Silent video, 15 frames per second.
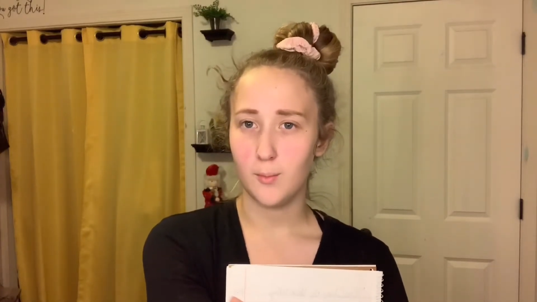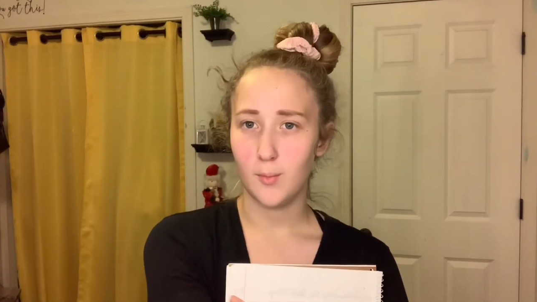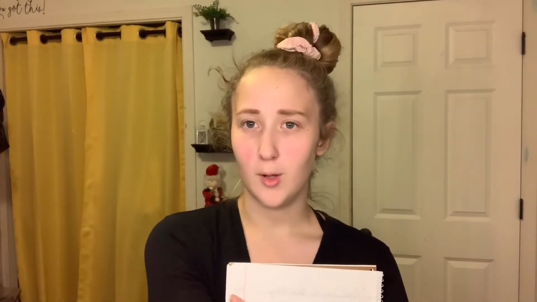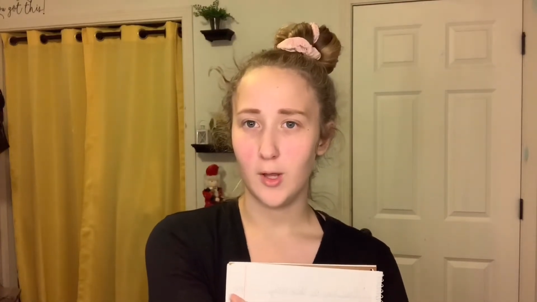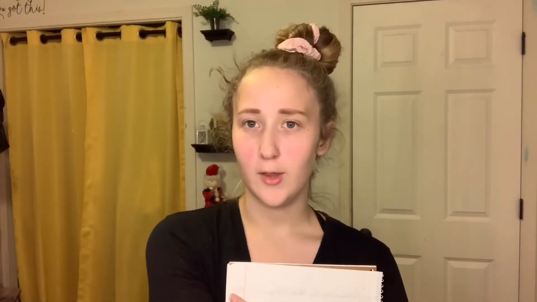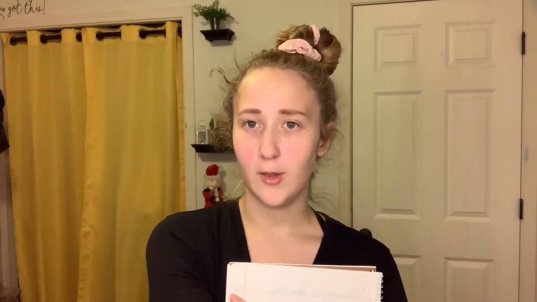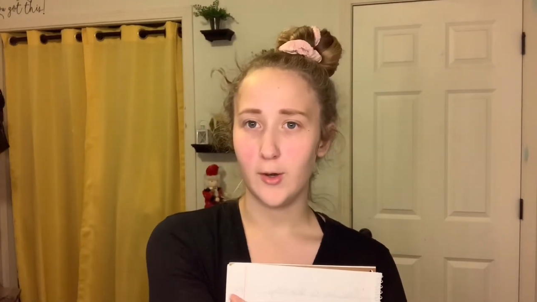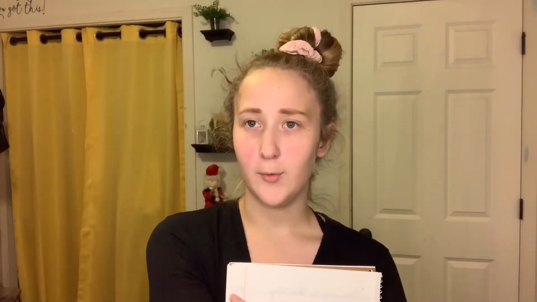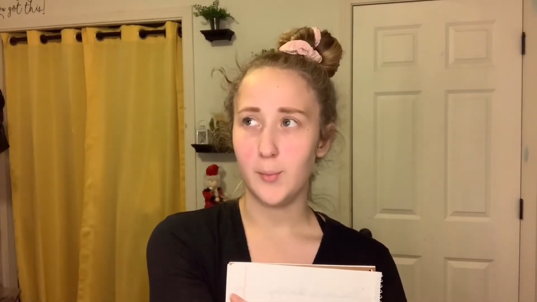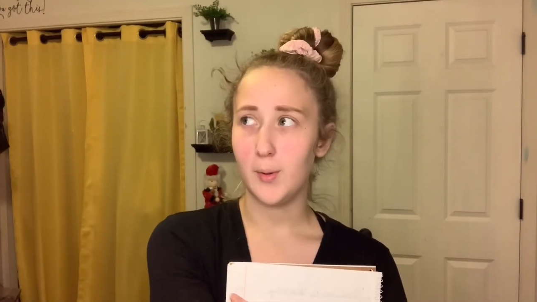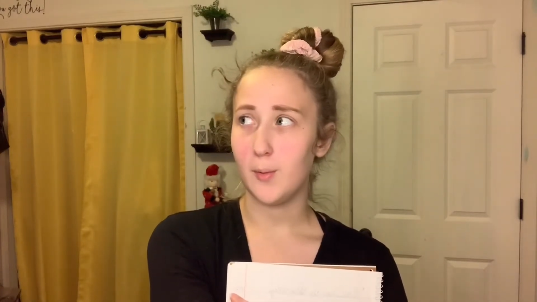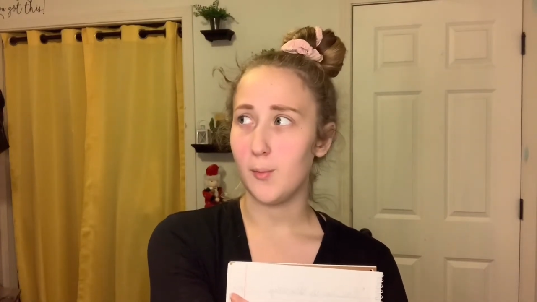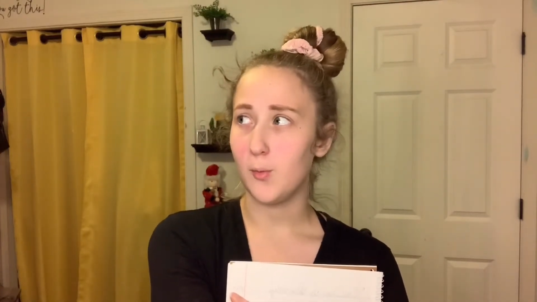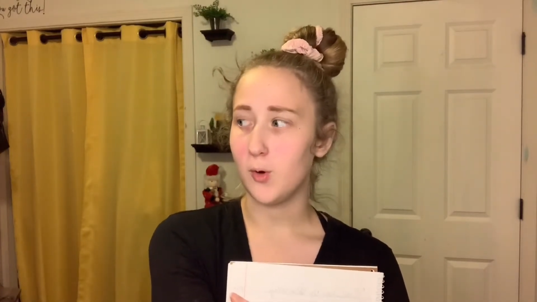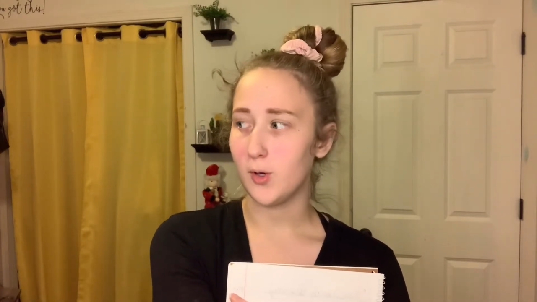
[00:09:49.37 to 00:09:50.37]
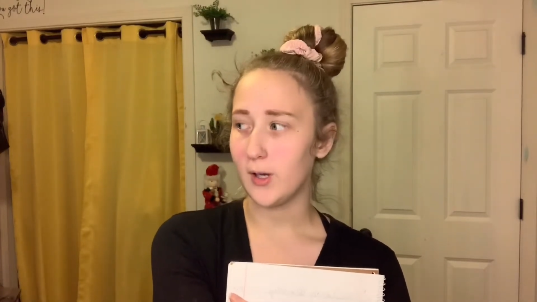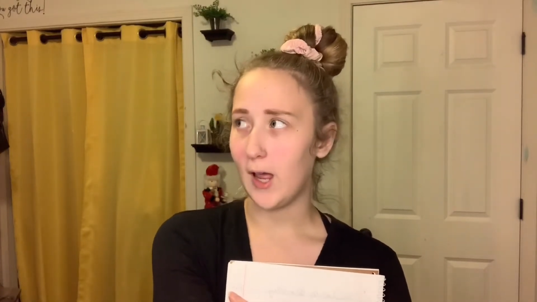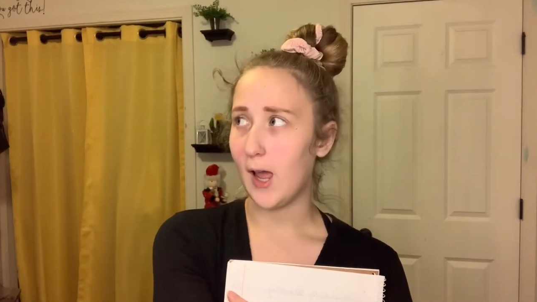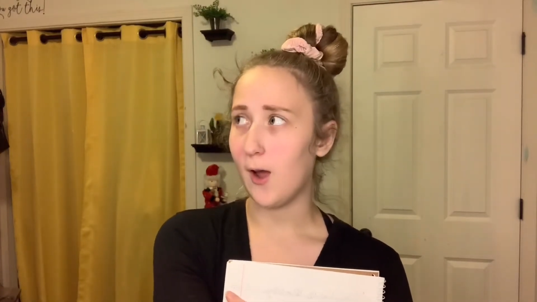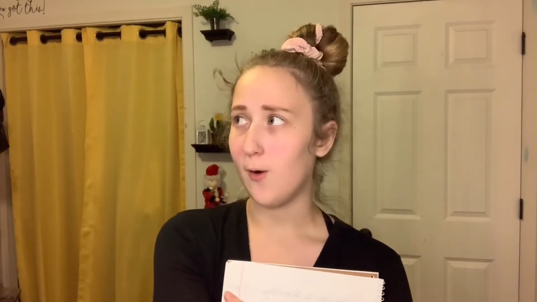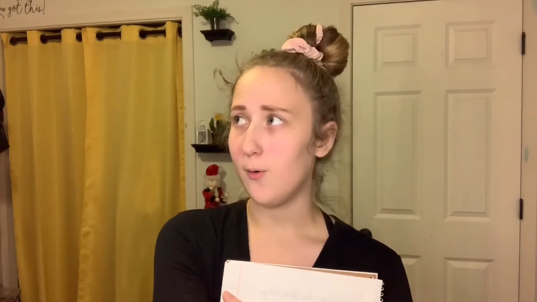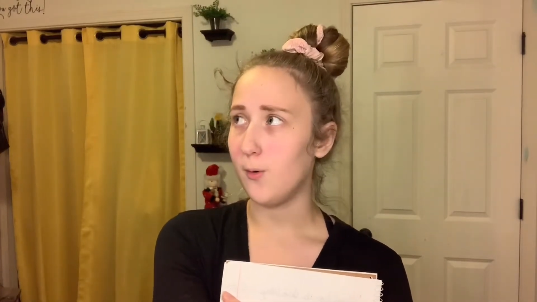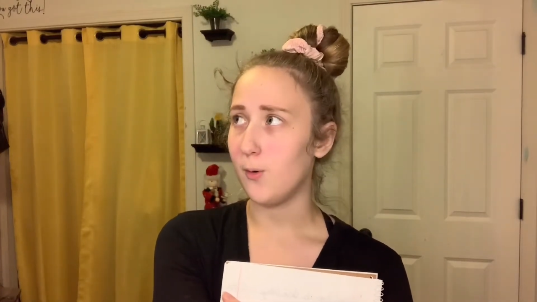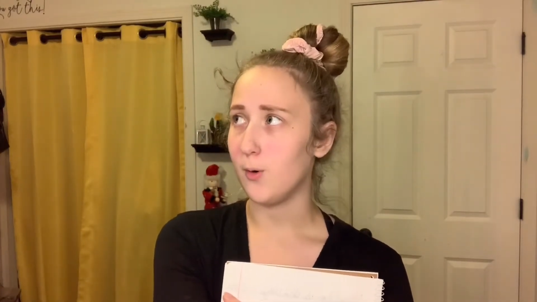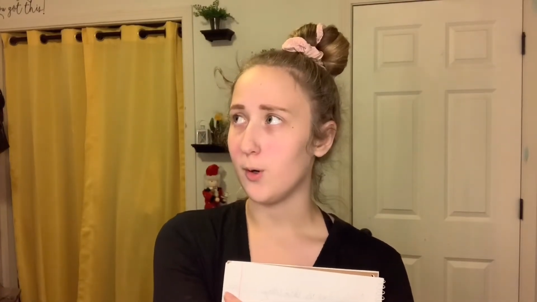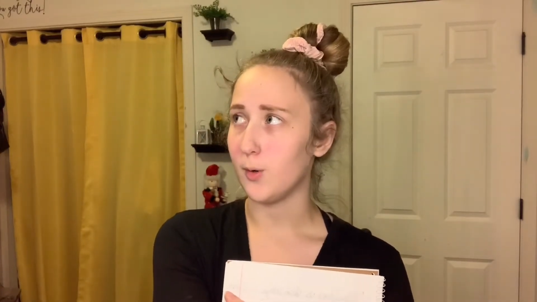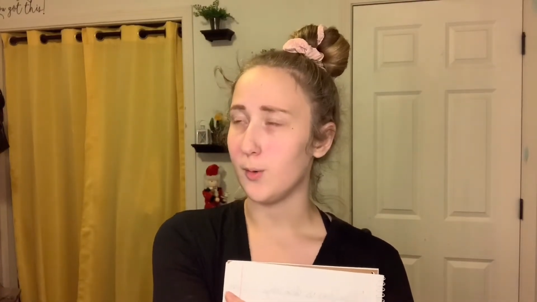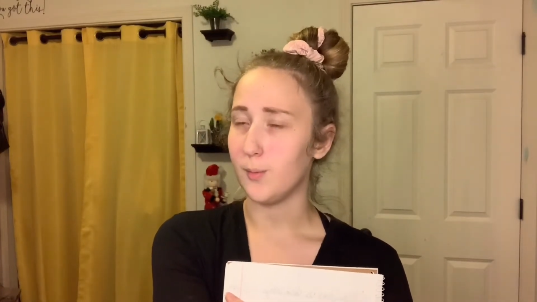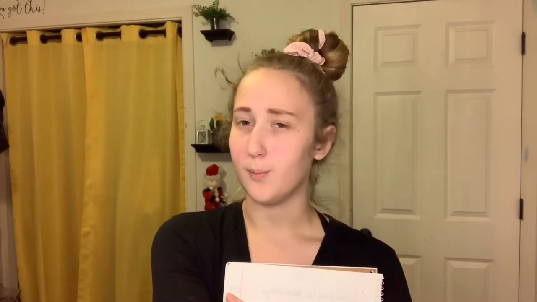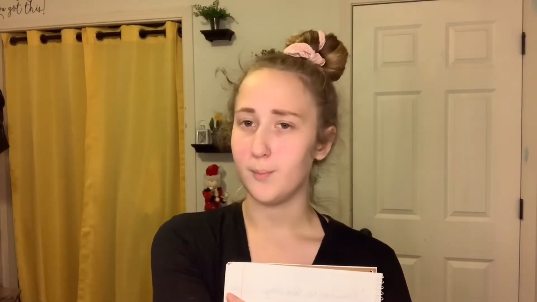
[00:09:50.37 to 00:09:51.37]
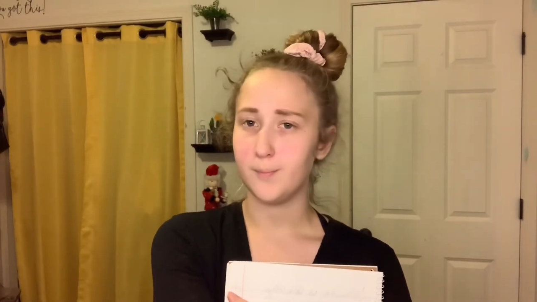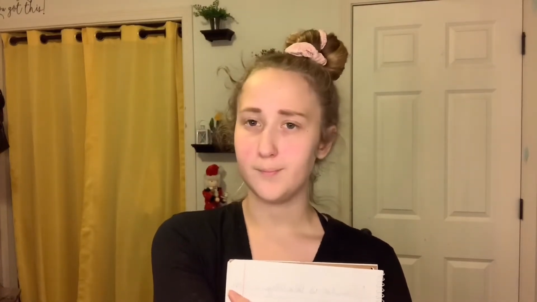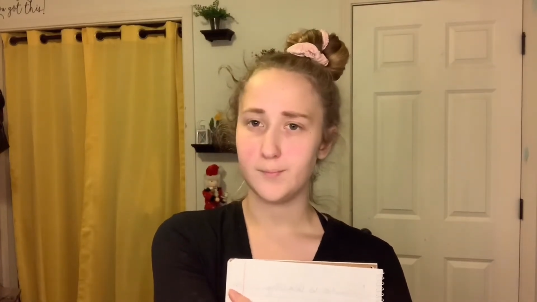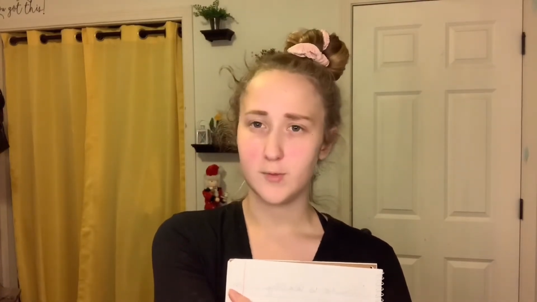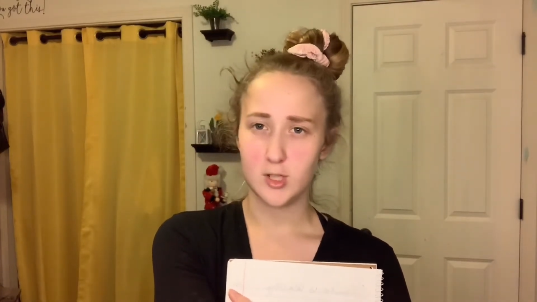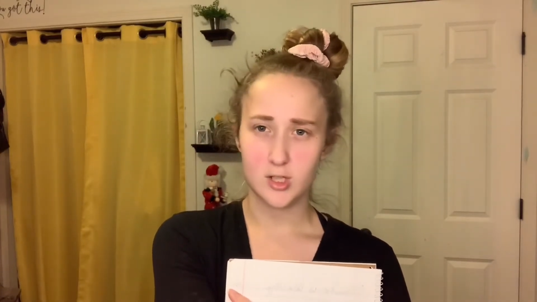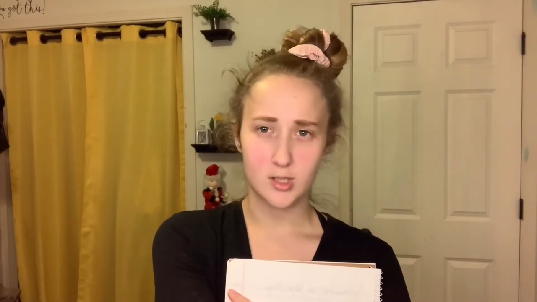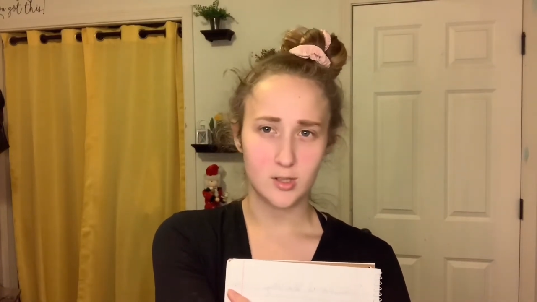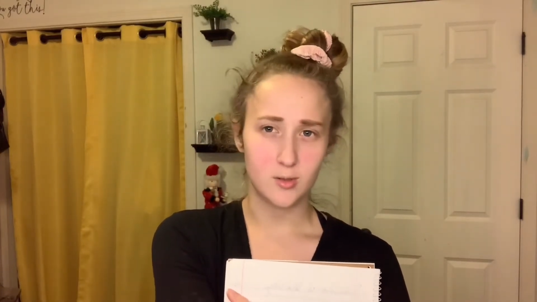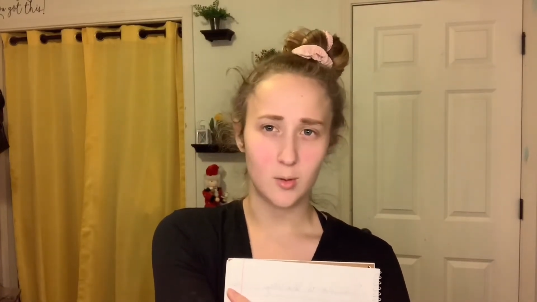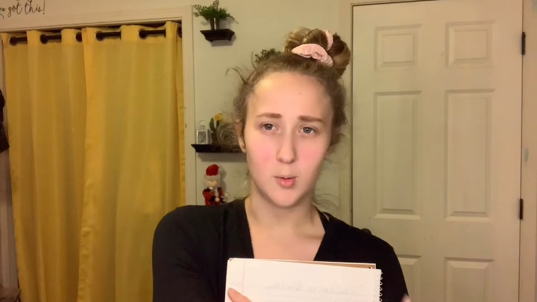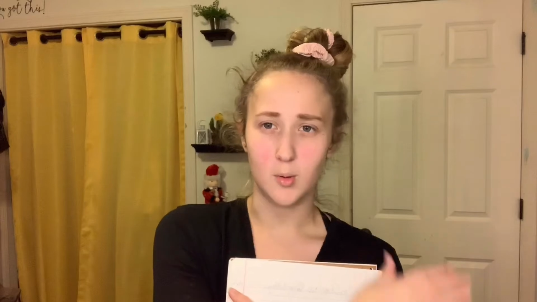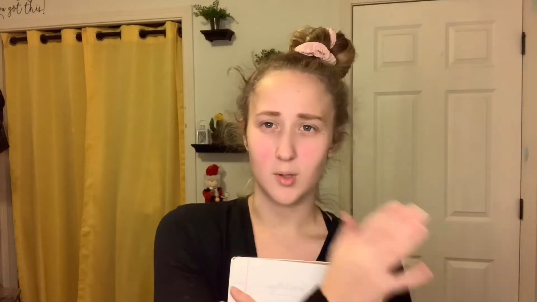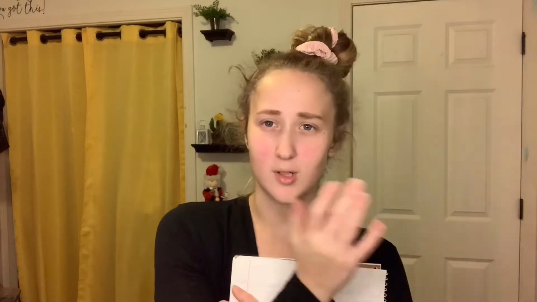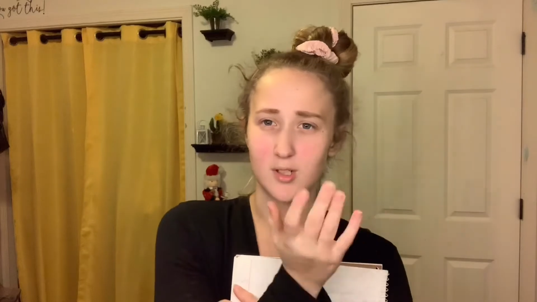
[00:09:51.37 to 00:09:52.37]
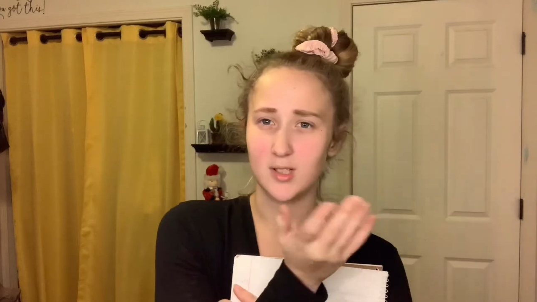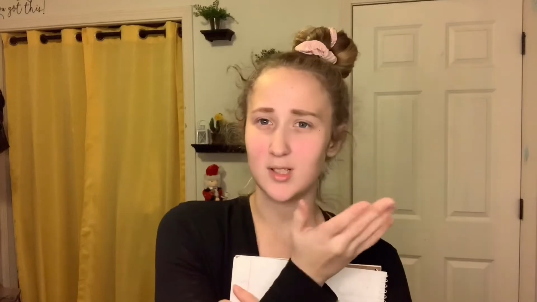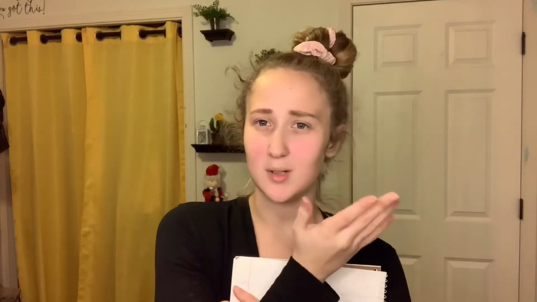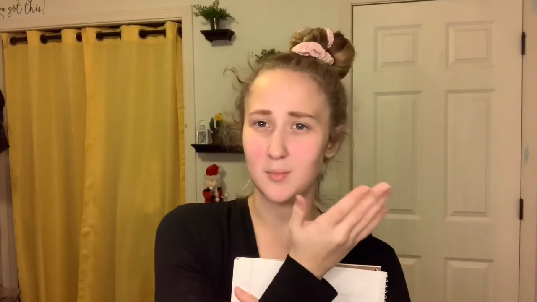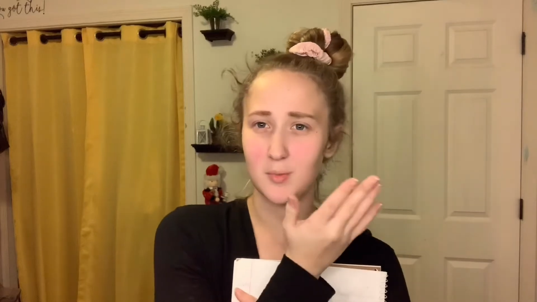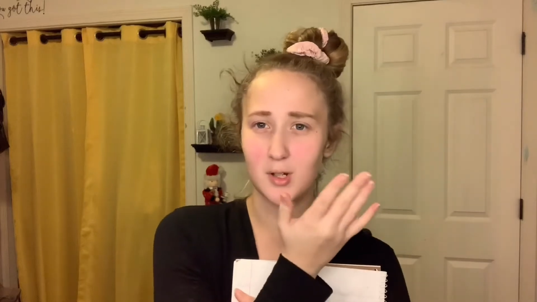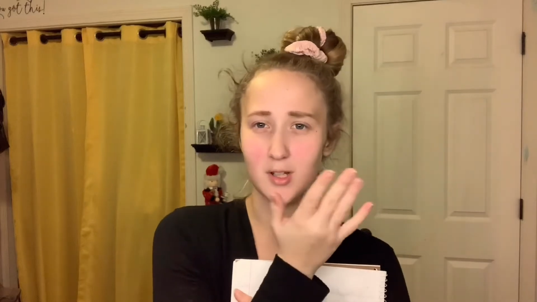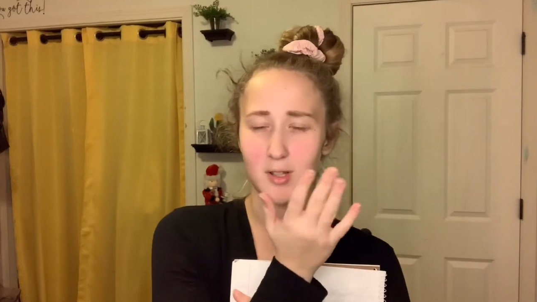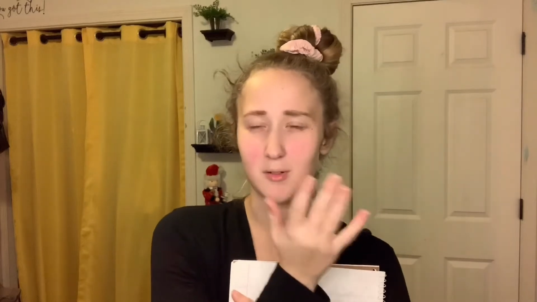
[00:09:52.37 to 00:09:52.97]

a little bit worn out or just torn somewhere.